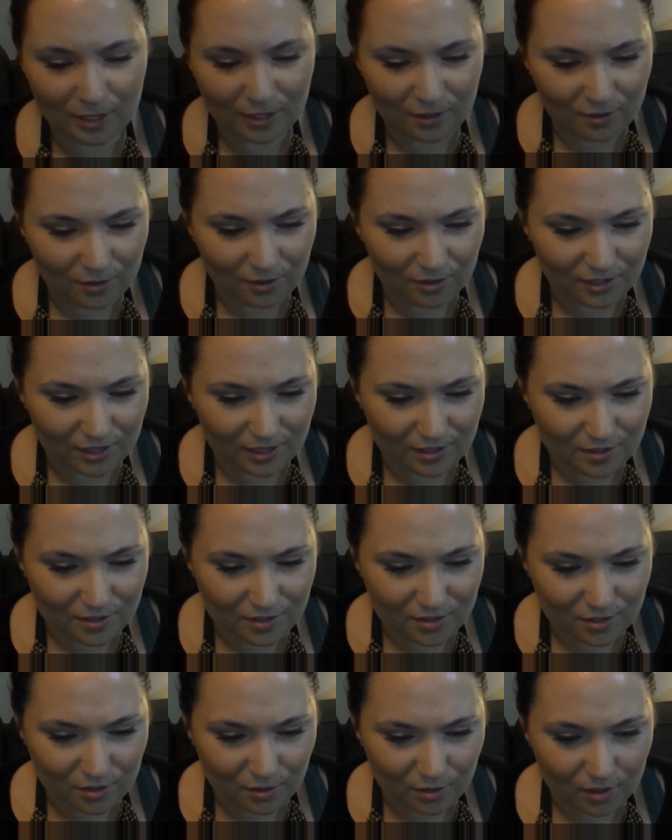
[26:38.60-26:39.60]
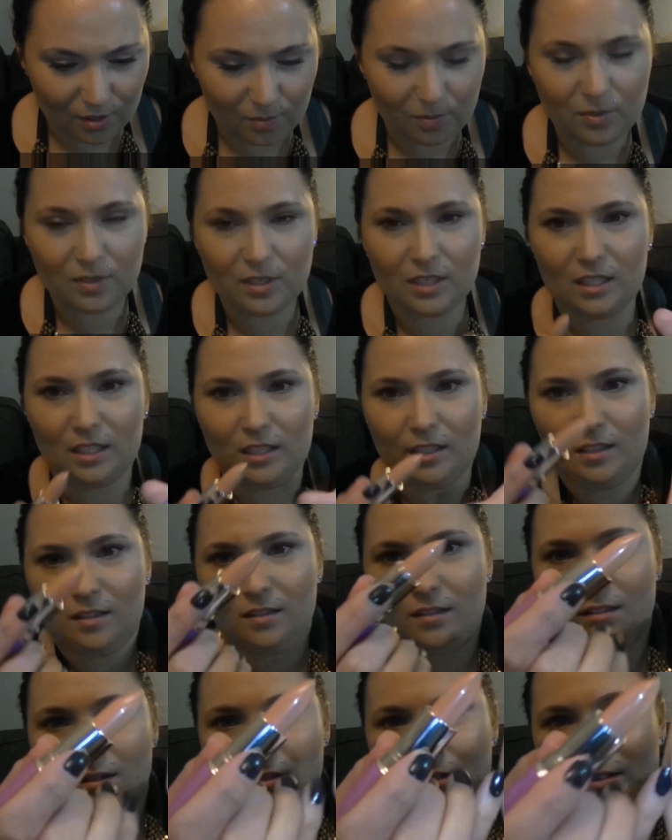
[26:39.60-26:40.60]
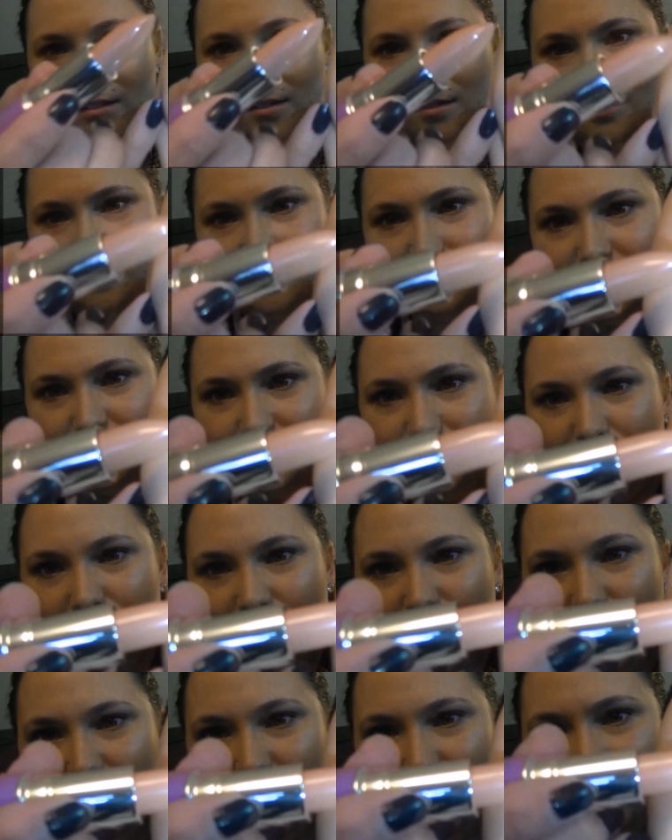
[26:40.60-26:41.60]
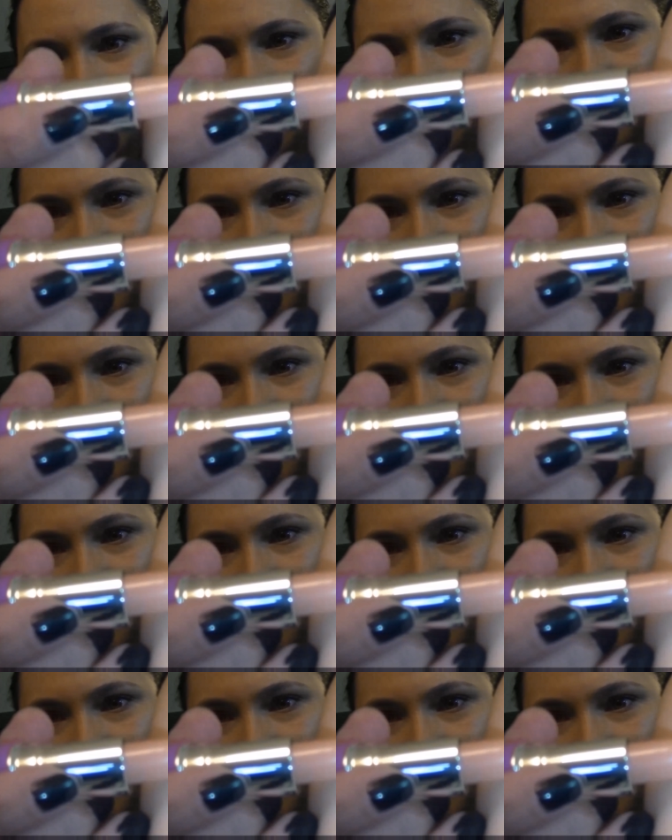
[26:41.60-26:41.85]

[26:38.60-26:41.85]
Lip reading: God. That's so pretty. Okay.